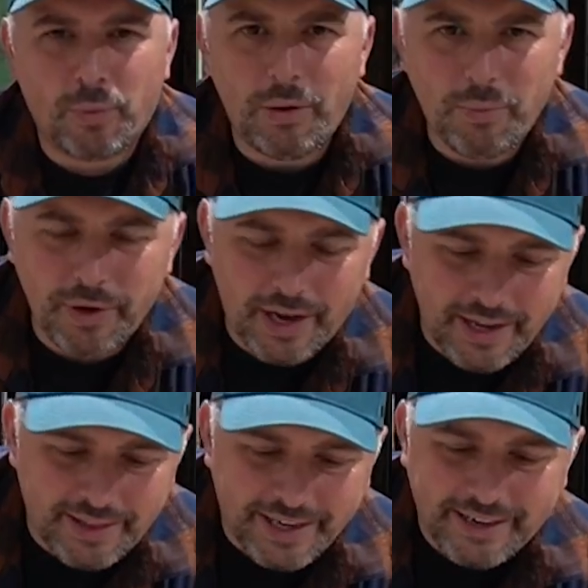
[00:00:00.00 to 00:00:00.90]
What would
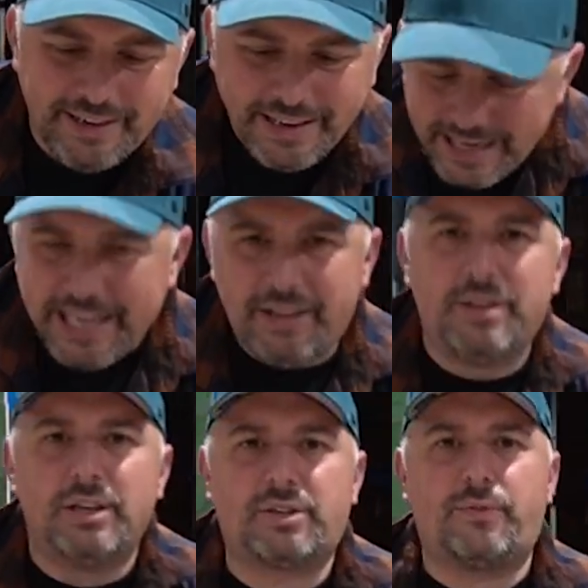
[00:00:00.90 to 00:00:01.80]
I need
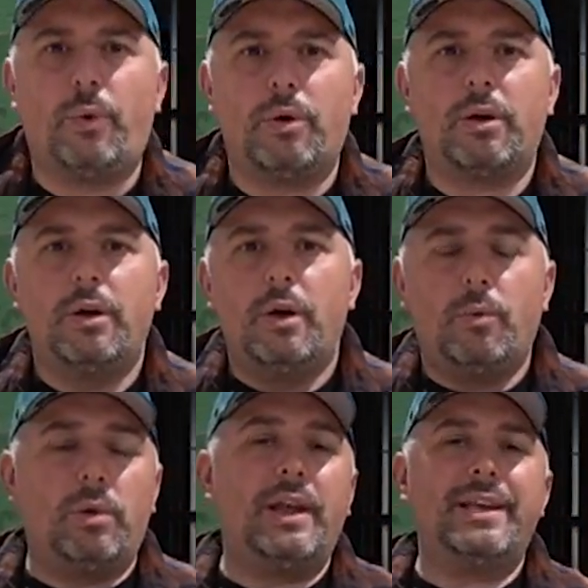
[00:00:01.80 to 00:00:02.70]
this for?
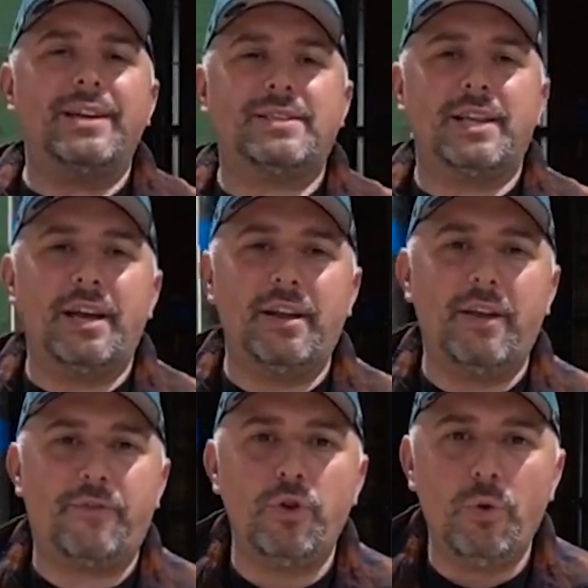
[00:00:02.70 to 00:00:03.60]
Well, like I said,
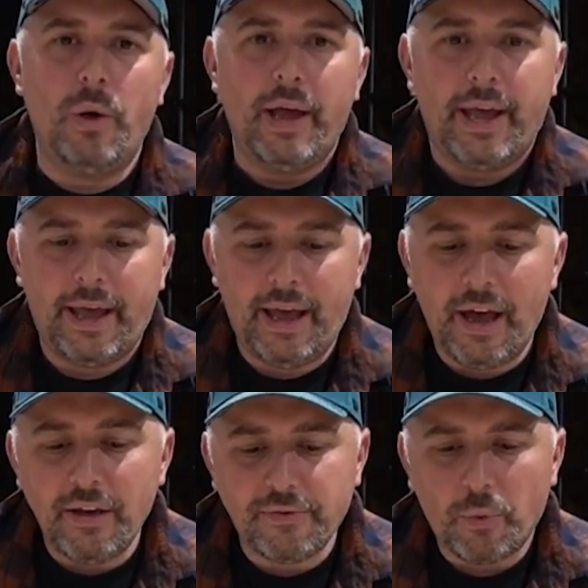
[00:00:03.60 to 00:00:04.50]
if you
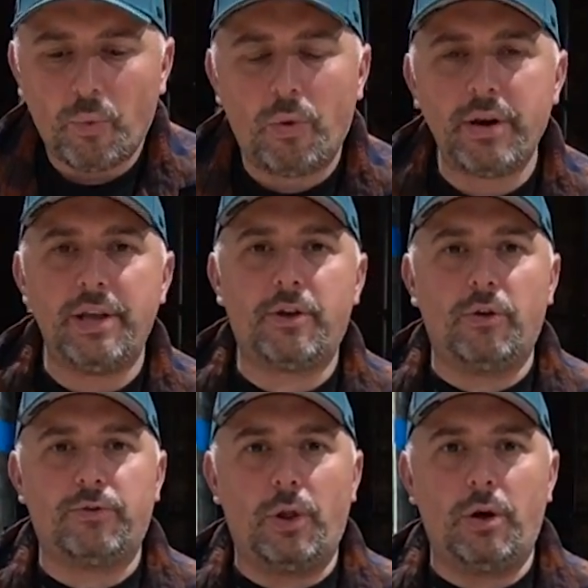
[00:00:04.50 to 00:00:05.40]
have one
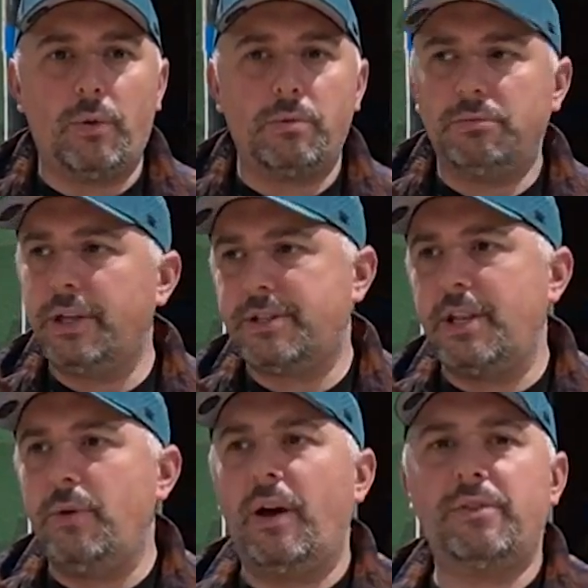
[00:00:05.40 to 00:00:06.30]
EcoFlow, let's
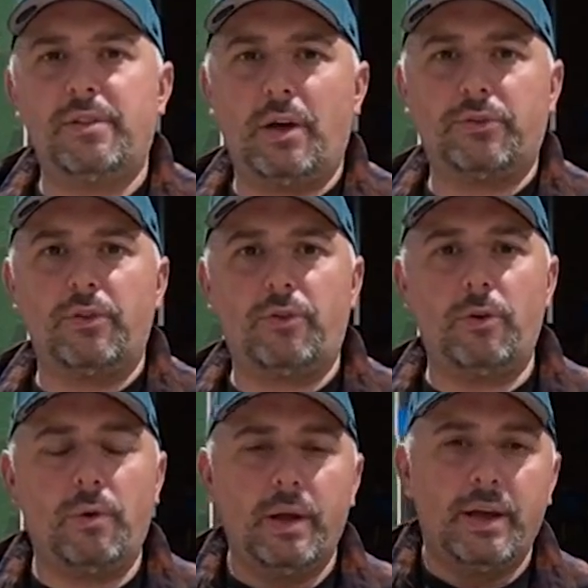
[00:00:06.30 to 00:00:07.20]
say you have the Delta
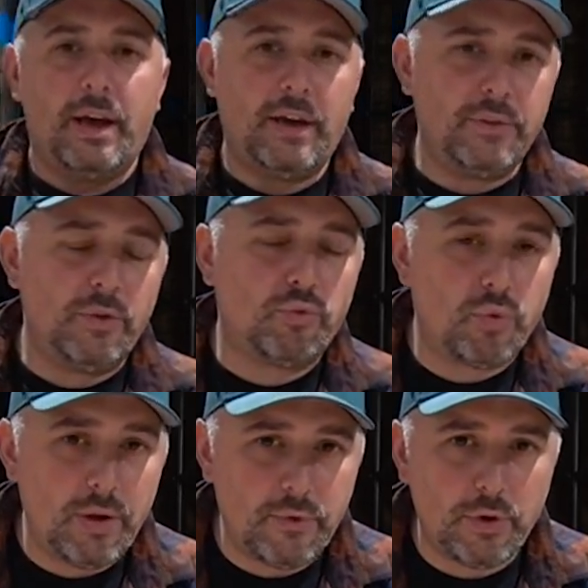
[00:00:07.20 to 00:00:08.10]
2, having the
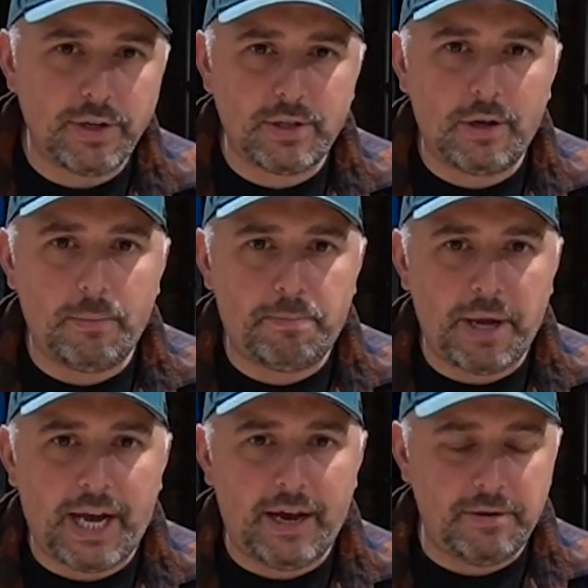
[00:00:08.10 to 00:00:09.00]
River is not a
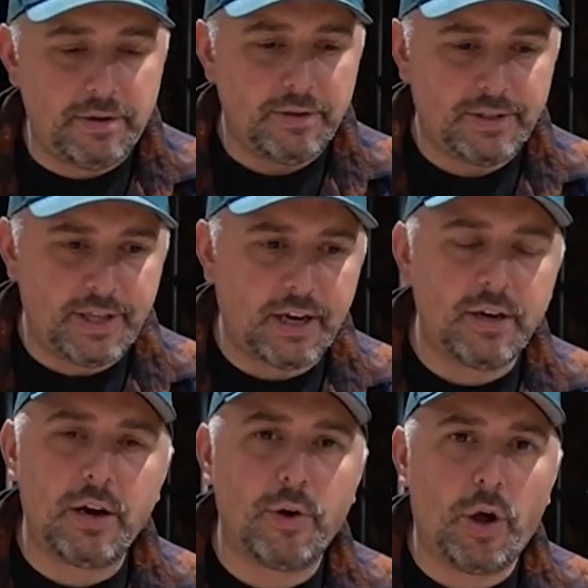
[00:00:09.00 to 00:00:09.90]
bad
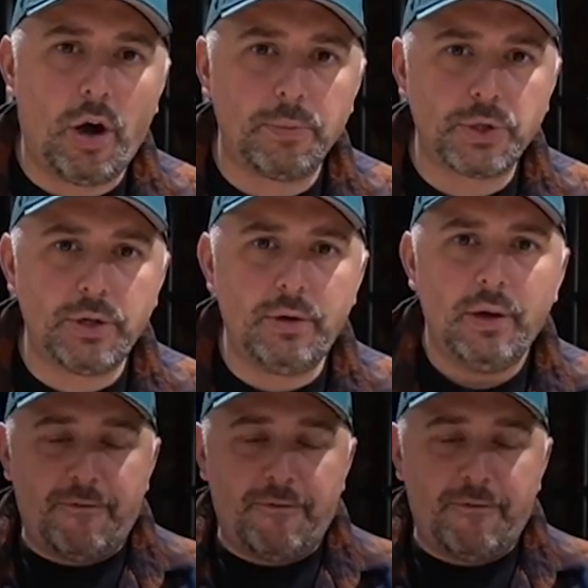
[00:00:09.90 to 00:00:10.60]
secondary option.